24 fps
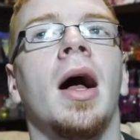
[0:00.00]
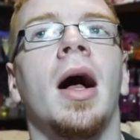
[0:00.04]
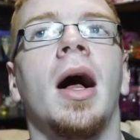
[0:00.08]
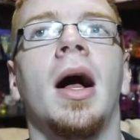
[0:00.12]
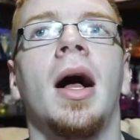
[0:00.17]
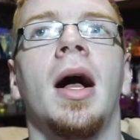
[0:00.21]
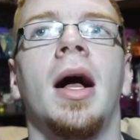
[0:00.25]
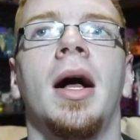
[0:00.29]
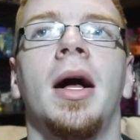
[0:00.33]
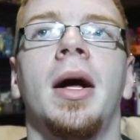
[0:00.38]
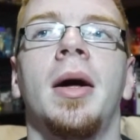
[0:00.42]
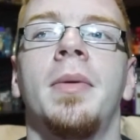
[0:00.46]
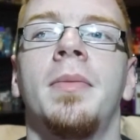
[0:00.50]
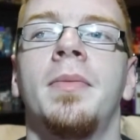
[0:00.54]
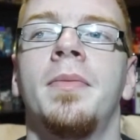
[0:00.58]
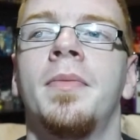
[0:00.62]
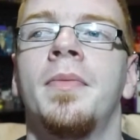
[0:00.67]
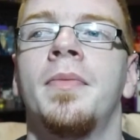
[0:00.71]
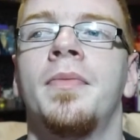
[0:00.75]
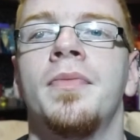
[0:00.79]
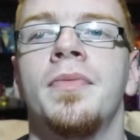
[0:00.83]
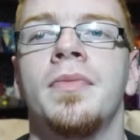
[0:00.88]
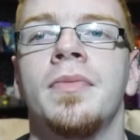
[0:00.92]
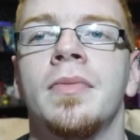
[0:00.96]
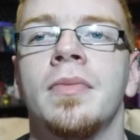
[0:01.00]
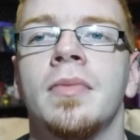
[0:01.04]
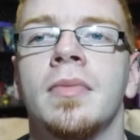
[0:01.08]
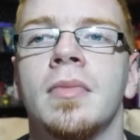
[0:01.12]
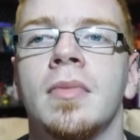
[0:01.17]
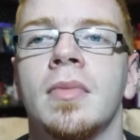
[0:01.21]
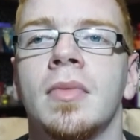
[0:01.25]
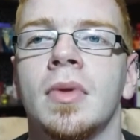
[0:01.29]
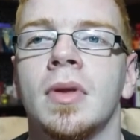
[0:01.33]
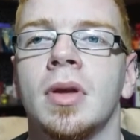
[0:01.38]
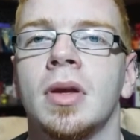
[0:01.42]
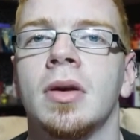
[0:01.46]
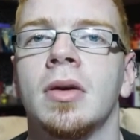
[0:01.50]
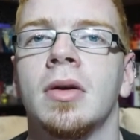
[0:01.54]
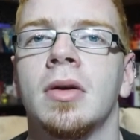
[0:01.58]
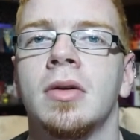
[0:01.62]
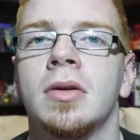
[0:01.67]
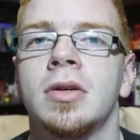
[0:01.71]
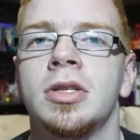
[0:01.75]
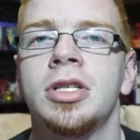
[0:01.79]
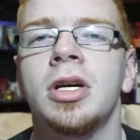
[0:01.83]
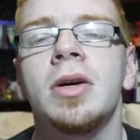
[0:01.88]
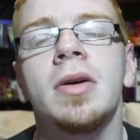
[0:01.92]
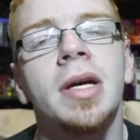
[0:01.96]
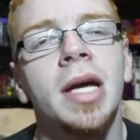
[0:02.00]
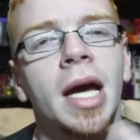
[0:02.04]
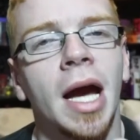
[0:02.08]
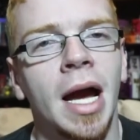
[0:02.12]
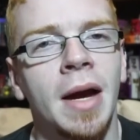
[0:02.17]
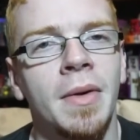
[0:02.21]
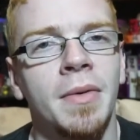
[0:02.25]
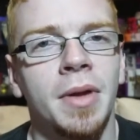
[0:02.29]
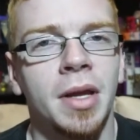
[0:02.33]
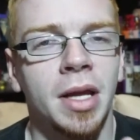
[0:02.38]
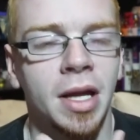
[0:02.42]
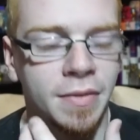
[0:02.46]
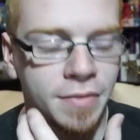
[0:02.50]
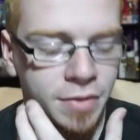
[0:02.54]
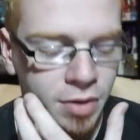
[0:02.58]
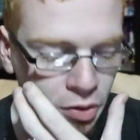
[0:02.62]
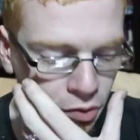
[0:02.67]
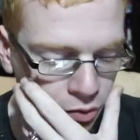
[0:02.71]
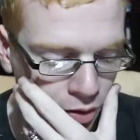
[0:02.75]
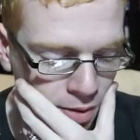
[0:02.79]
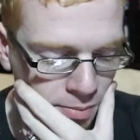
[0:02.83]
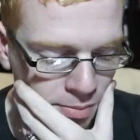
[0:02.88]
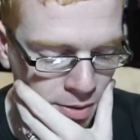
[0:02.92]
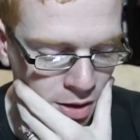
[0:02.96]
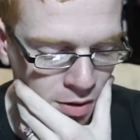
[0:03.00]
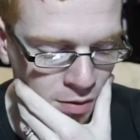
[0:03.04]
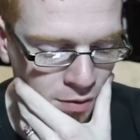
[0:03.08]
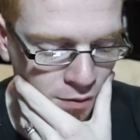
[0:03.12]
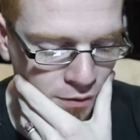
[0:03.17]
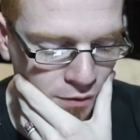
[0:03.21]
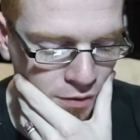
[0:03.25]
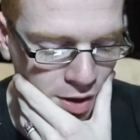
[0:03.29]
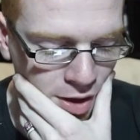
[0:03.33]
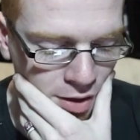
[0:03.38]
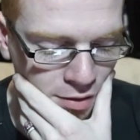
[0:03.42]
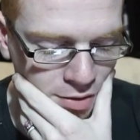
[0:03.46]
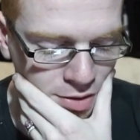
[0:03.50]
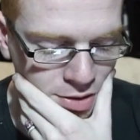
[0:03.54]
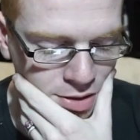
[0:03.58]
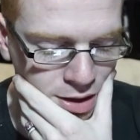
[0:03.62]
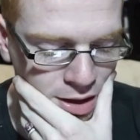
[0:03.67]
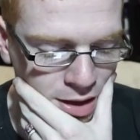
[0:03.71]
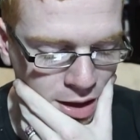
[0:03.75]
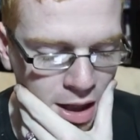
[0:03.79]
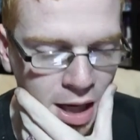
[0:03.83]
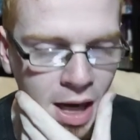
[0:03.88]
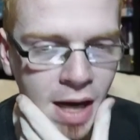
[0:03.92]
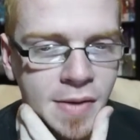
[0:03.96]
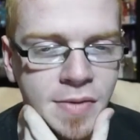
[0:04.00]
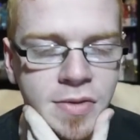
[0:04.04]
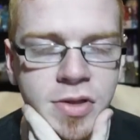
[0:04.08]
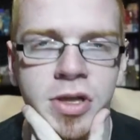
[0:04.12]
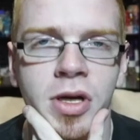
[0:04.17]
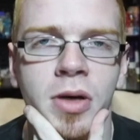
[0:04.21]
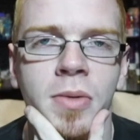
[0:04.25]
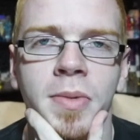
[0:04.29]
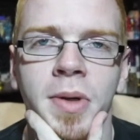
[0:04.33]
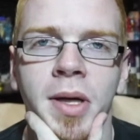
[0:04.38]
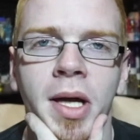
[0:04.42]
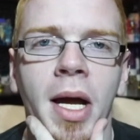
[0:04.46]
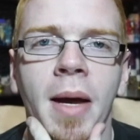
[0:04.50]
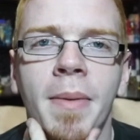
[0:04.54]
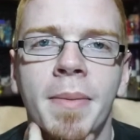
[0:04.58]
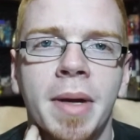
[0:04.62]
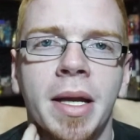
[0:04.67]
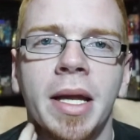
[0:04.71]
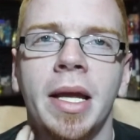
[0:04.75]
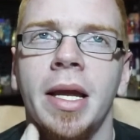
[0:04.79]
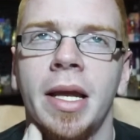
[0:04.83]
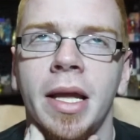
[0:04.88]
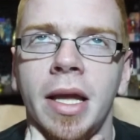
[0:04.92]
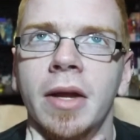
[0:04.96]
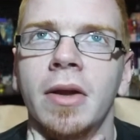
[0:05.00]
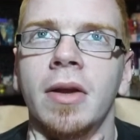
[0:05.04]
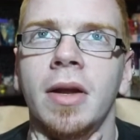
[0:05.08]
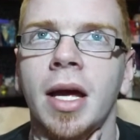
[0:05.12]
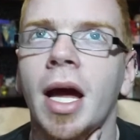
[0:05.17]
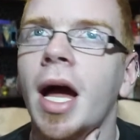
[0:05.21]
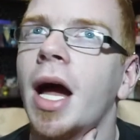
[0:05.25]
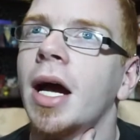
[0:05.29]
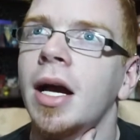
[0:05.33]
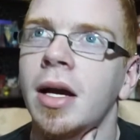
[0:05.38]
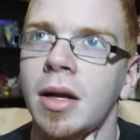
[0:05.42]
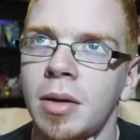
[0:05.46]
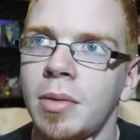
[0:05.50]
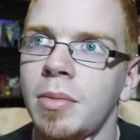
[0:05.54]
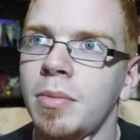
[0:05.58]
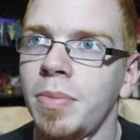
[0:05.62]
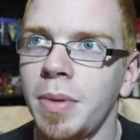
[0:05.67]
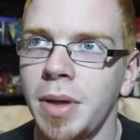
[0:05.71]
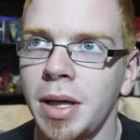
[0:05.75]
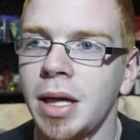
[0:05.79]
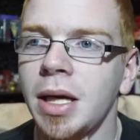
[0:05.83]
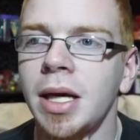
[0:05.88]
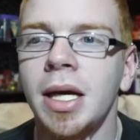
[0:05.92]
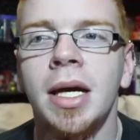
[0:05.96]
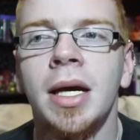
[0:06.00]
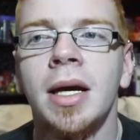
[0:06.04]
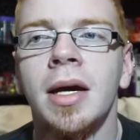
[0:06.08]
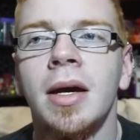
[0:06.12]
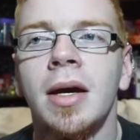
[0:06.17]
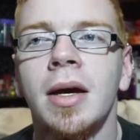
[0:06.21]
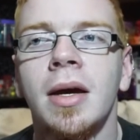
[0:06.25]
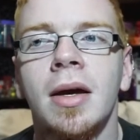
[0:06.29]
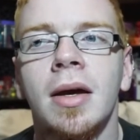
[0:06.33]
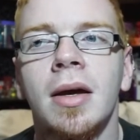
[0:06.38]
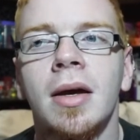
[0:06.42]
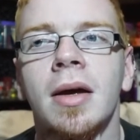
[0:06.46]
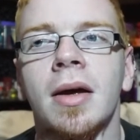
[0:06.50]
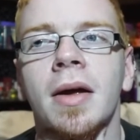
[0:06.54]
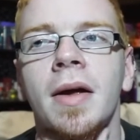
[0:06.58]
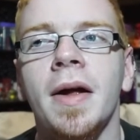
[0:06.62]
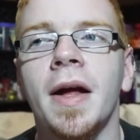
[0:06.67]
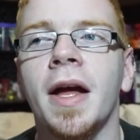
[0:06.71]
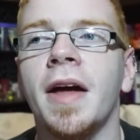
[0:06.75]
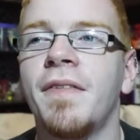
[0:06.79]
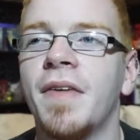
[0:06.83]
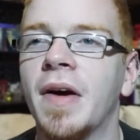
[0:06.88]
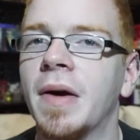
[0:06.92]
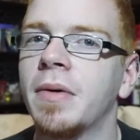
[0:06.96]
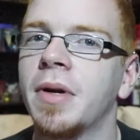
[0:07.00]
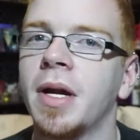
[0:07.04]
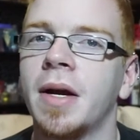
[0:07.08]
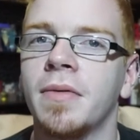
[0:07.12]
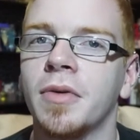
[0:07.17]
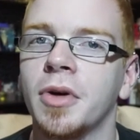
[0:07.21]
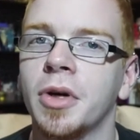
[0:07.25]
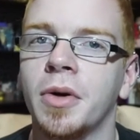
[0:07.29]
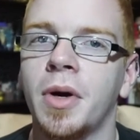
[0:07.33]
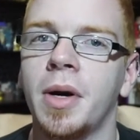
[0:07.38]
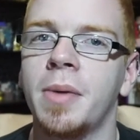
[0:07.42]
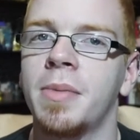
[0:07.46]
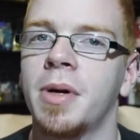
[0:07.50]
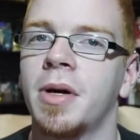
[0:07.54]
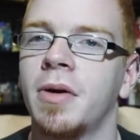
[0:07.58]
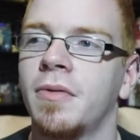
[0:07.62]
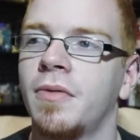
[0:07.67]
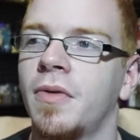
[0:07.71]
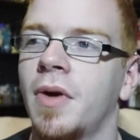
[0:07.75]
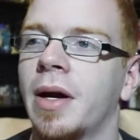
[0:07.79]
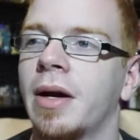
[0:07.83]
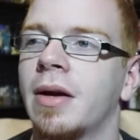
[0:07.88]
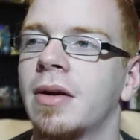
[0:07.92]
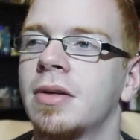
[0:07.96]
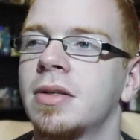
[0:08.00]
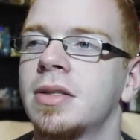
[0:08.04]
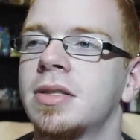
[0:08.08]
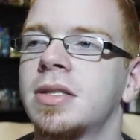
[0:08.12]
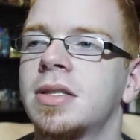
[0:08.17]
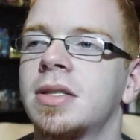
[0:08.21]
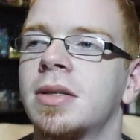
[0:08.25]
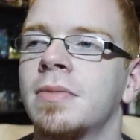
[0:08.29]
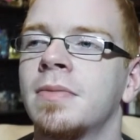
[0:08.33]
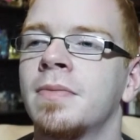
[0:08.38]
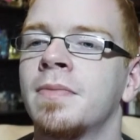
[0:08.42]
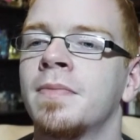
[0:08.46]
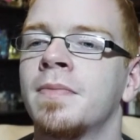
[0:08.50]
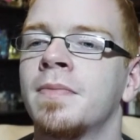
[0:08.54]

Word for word: Um, so yeah, I would love to create my own fragrance, and I have so many. I mean, literally, I could be, if I were to ever create my own fragrance,